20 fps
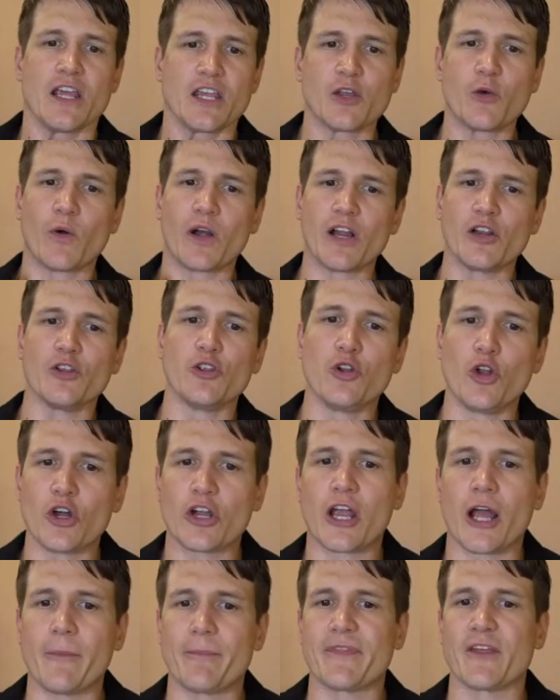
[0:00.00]
You want to
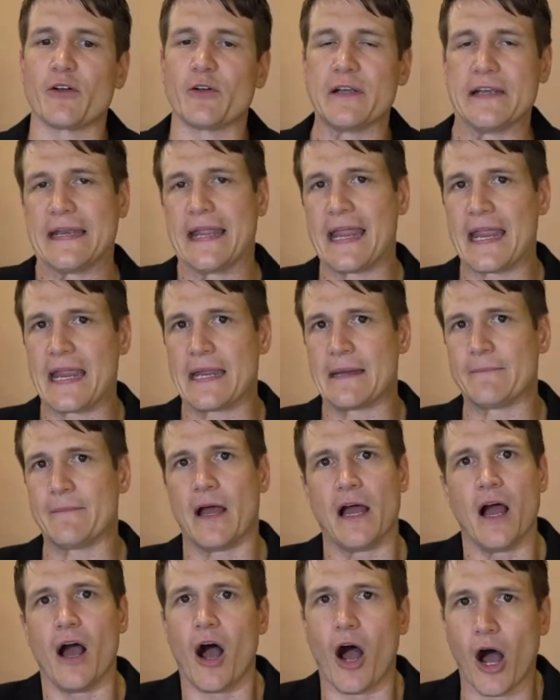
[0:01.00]
look up their
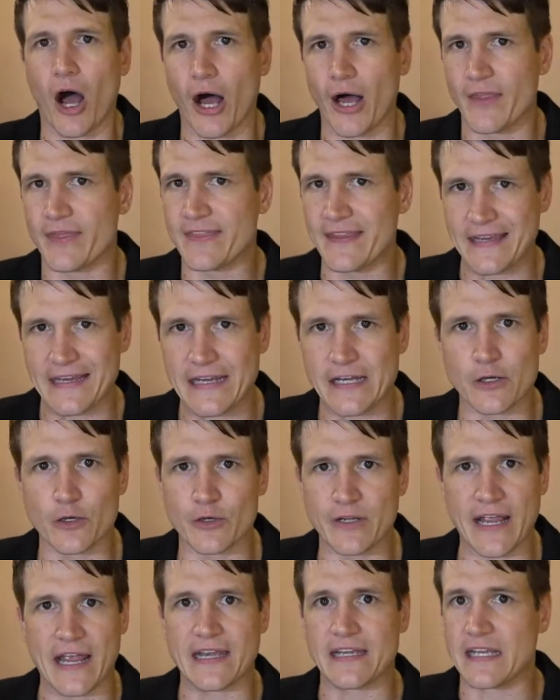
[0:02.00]
name on the
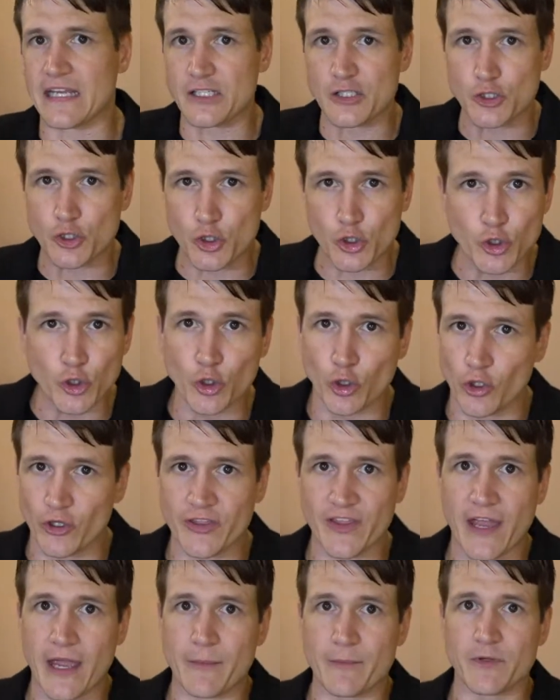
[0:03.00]
internet and Google
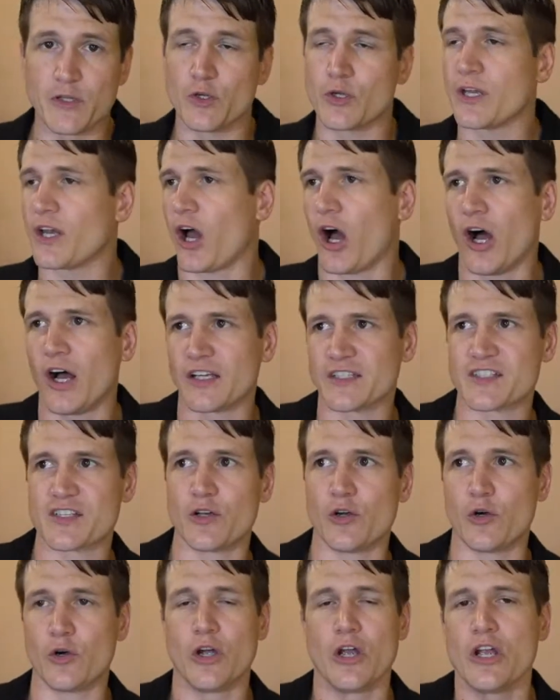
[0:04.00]
them. You can
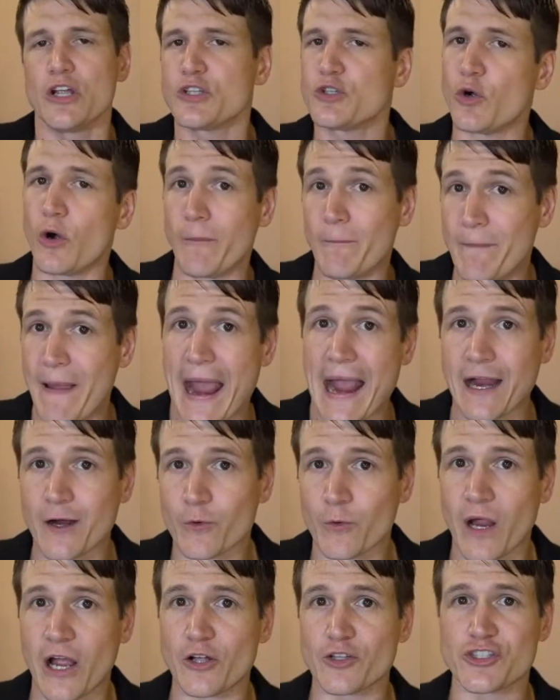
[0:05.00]
also do a
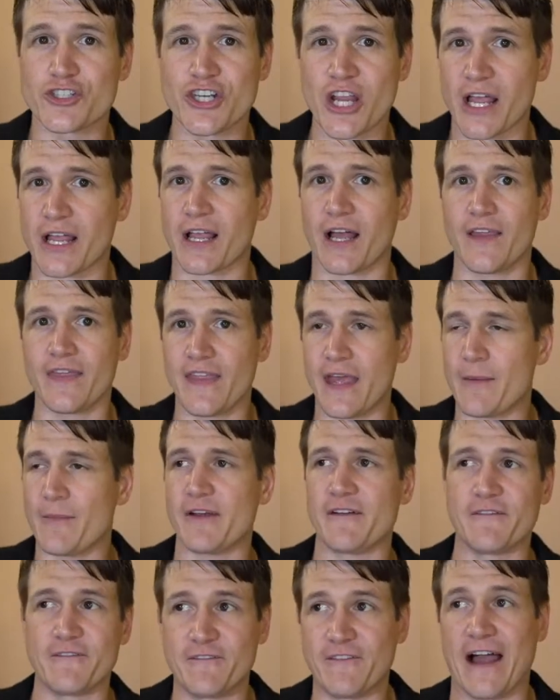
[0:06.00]
background check on them
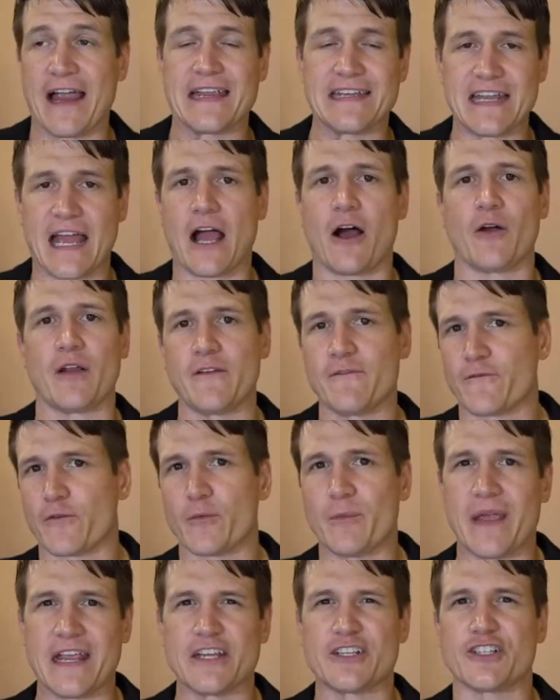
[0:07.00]
and find out
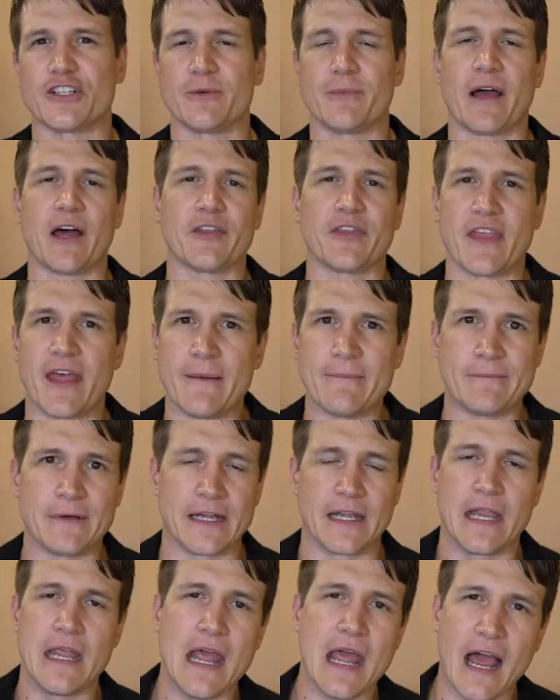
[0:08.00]
information about them.
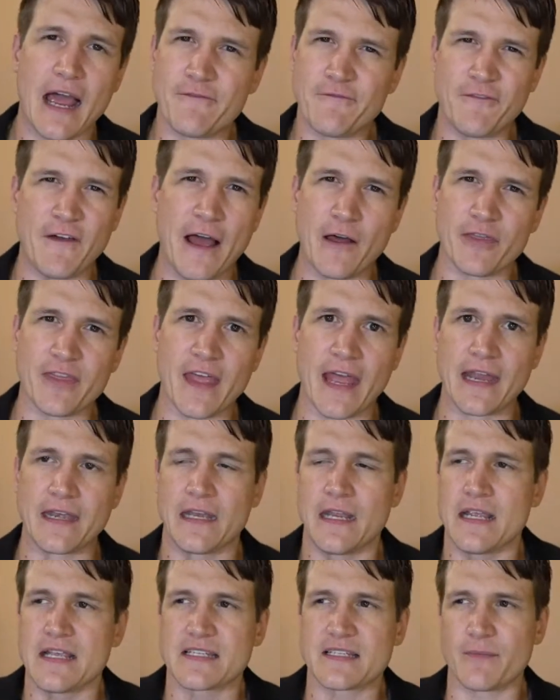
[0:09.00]
But I found
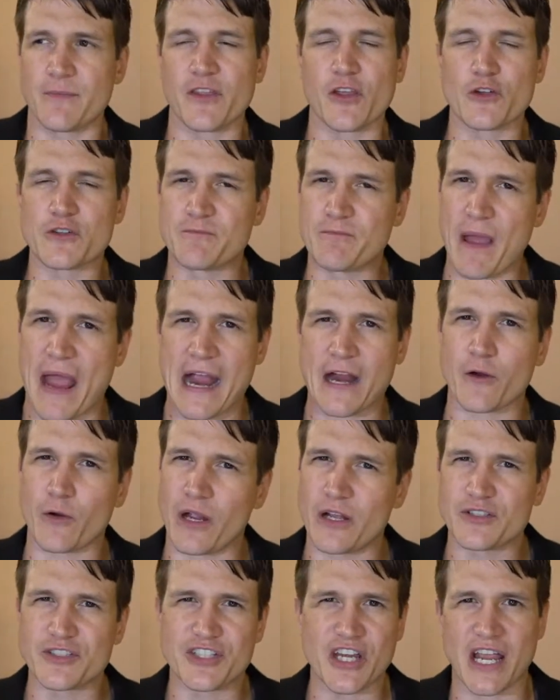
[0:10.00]
that some of those
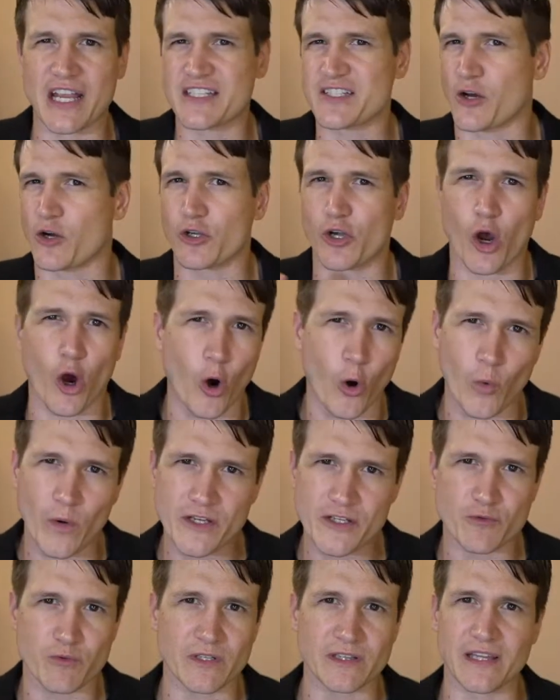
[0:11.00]
background checks aren't
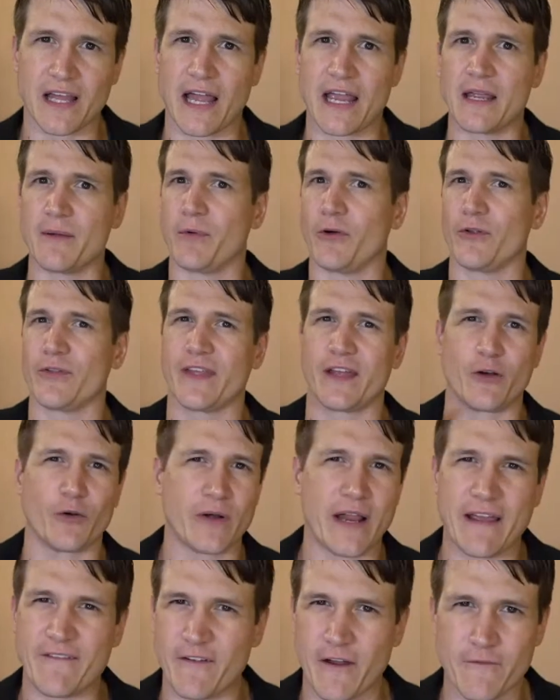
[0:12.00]
always reliable. They
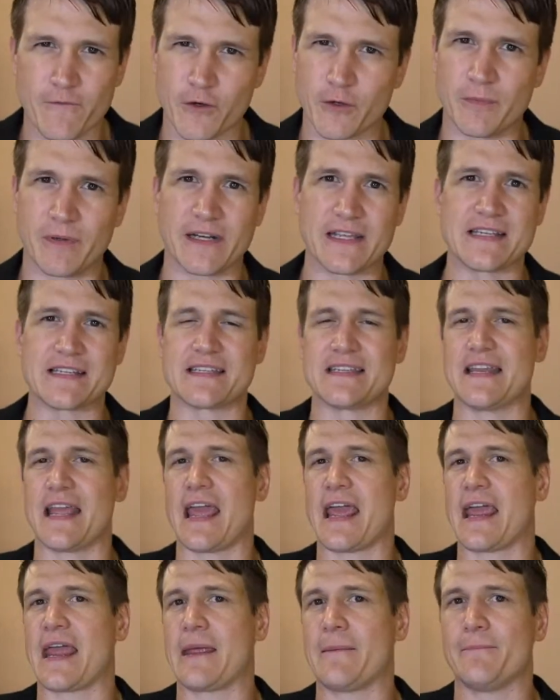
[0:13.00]
don't have everybody's
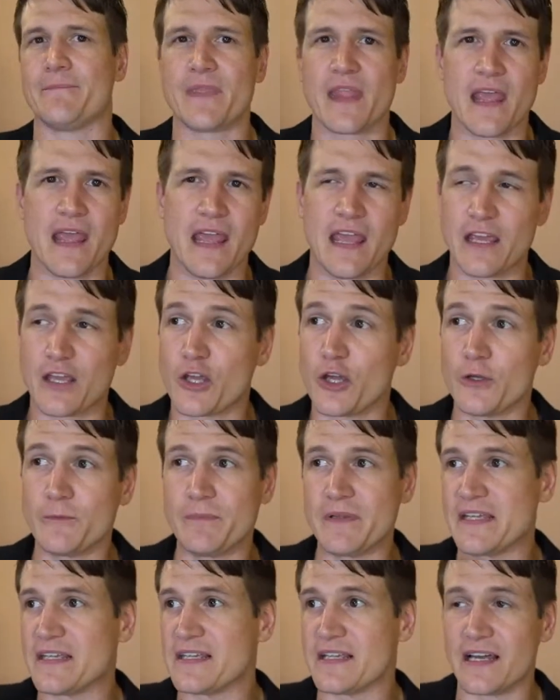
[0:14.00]
name. It
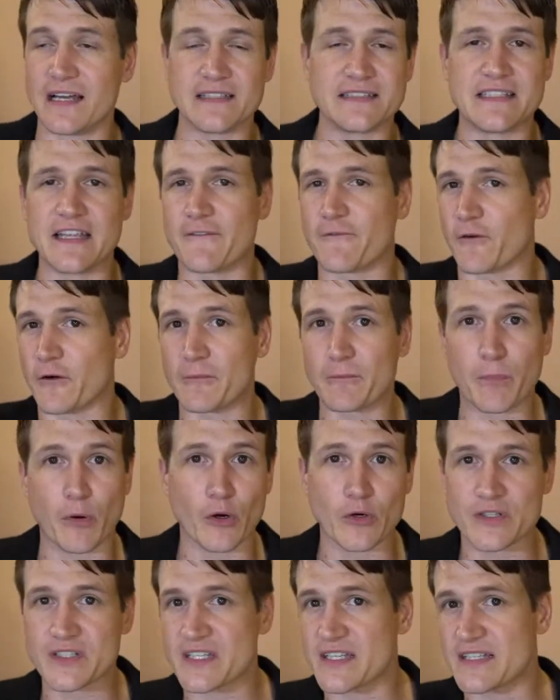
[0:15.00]
could be a different
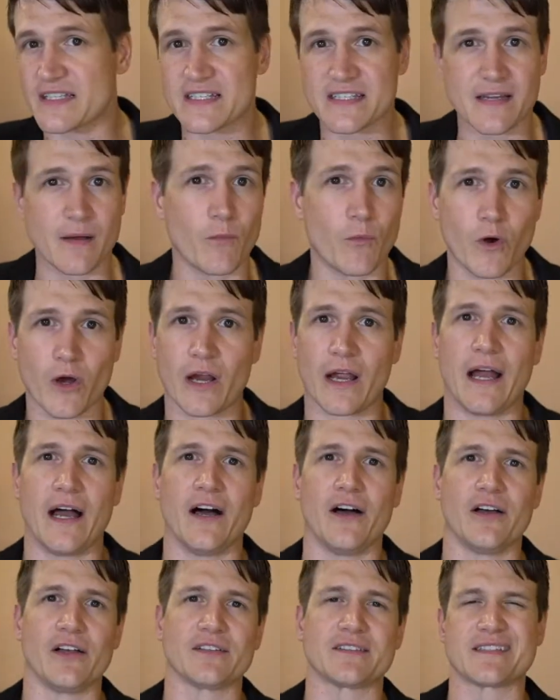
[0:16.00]
person somewhere
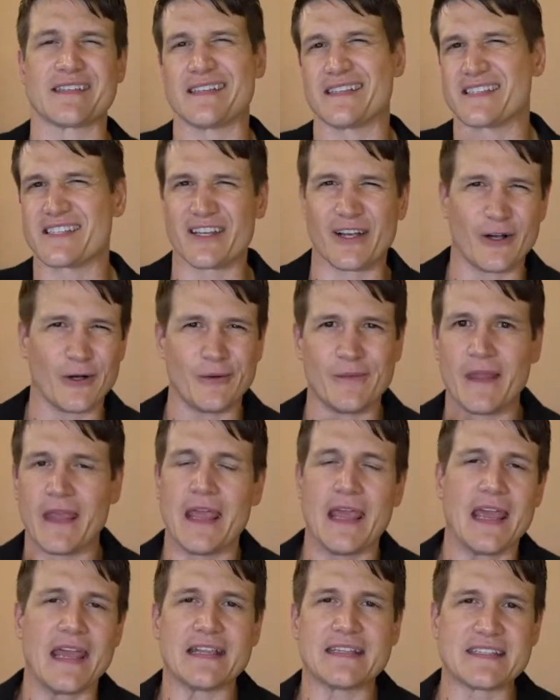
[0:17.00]
else. And so
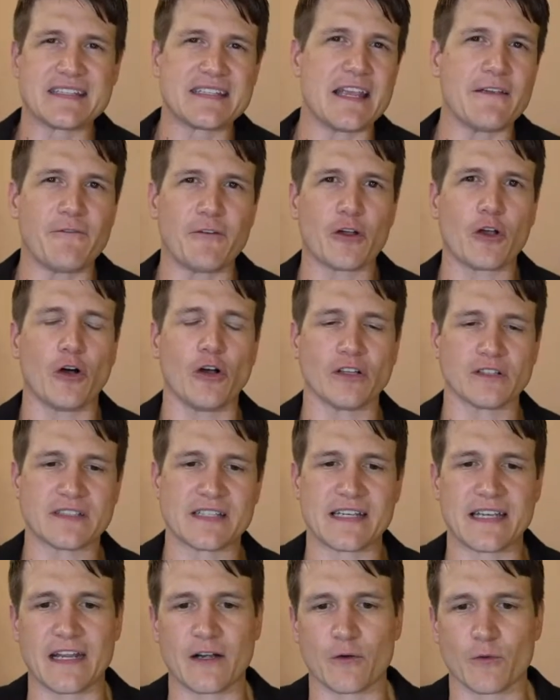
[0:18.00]
it's difficult
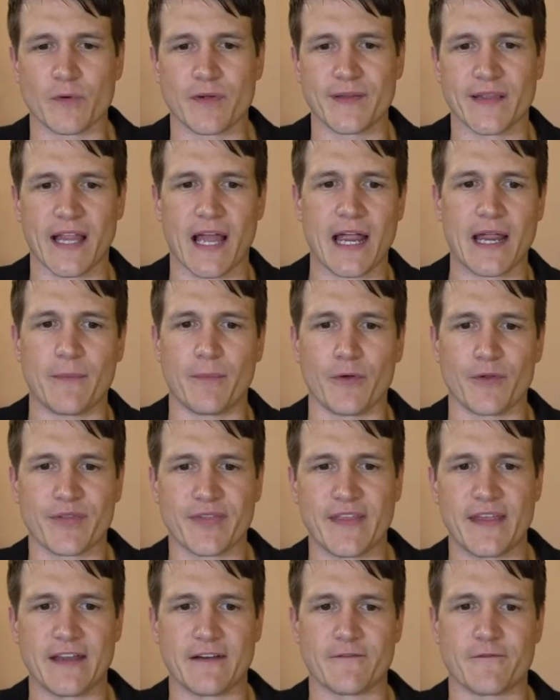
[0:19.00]
to get a reliable
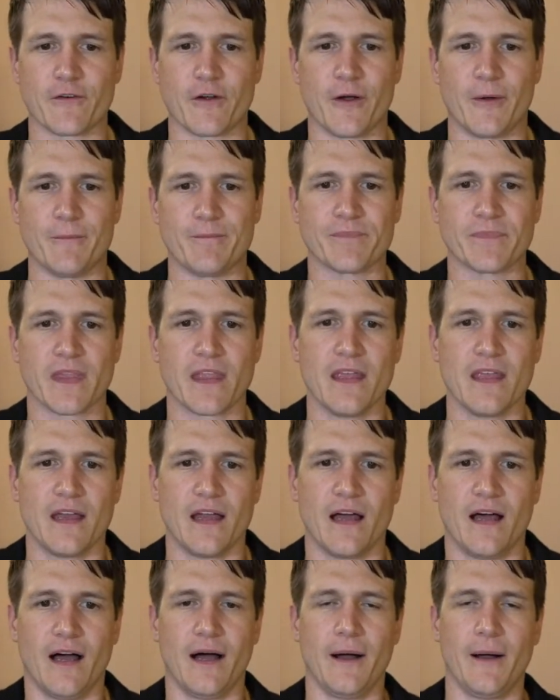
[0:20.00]
thing from,
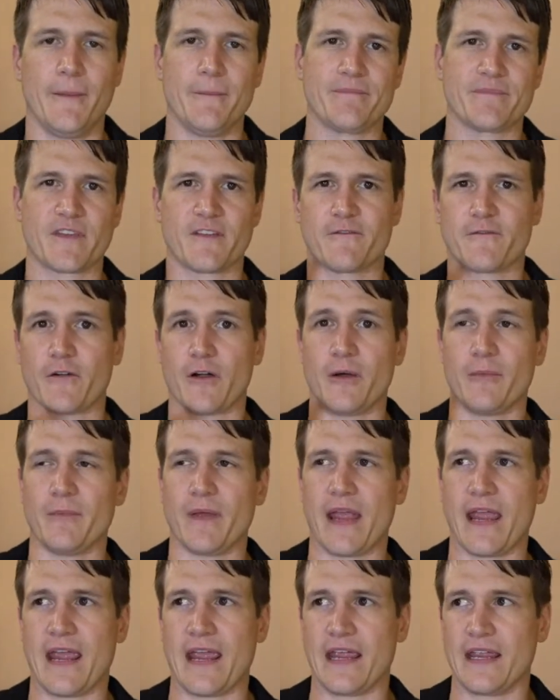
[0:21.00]
um, from
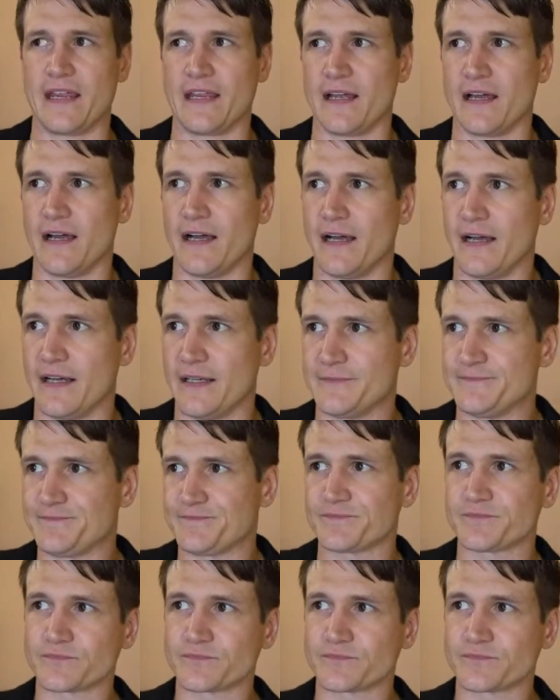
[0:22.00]
a, uh,